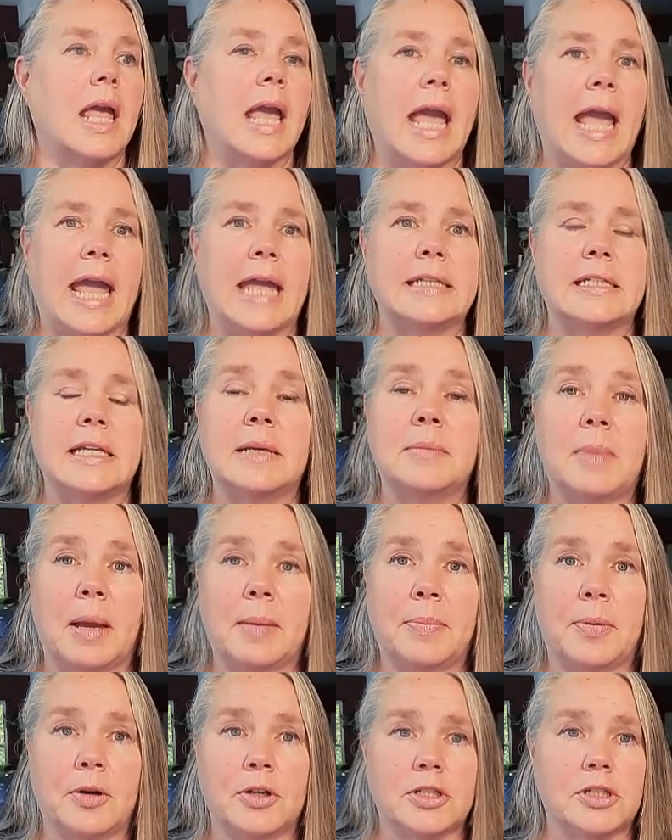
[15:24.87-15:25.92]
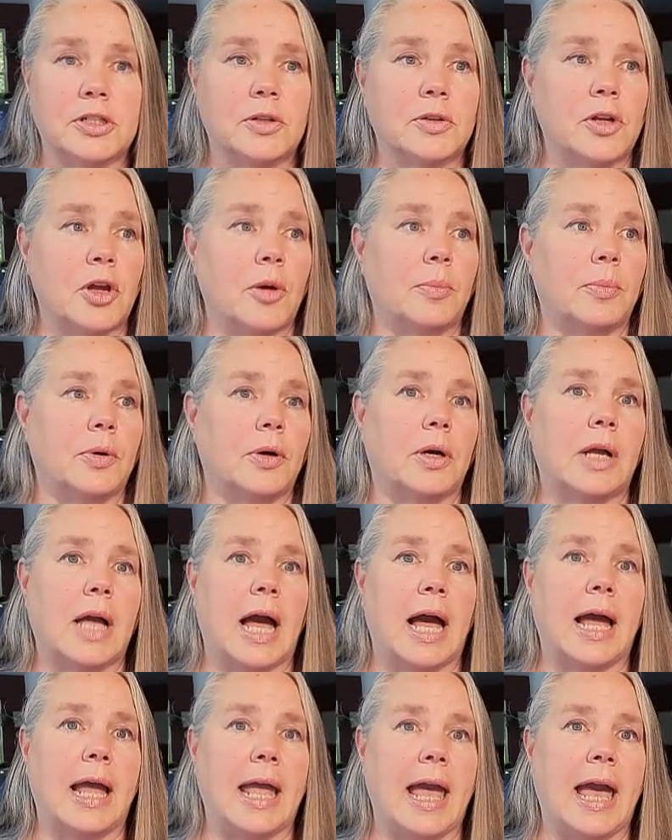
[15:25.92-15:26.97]
And in my personal notebook,
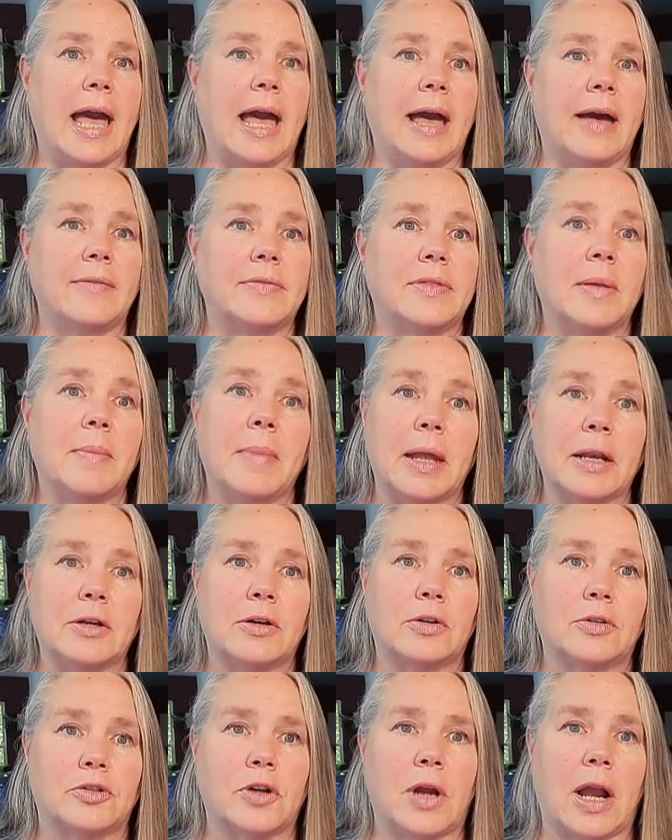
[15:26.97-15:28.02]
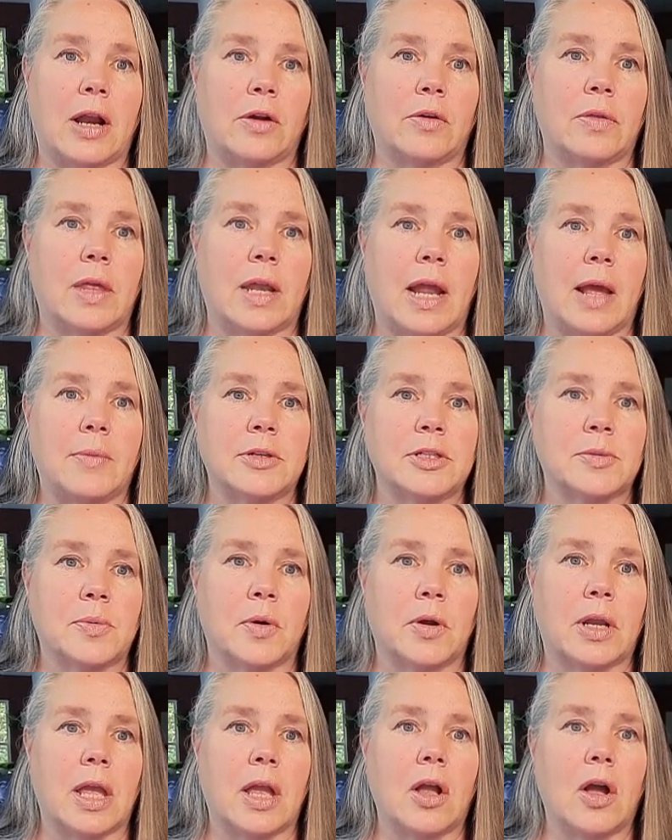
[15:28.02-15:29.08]
I have the medical tracker that I was
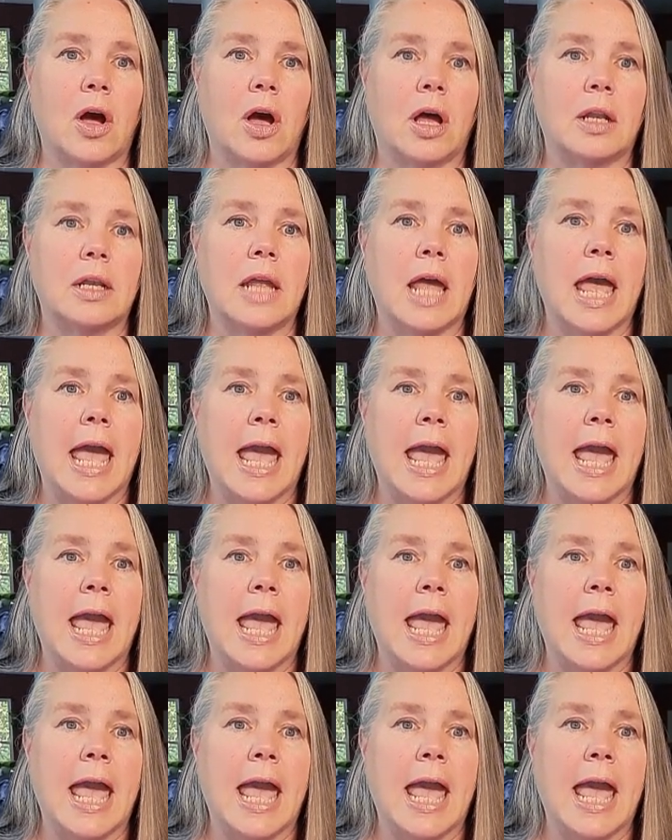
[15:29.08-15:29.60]
working on,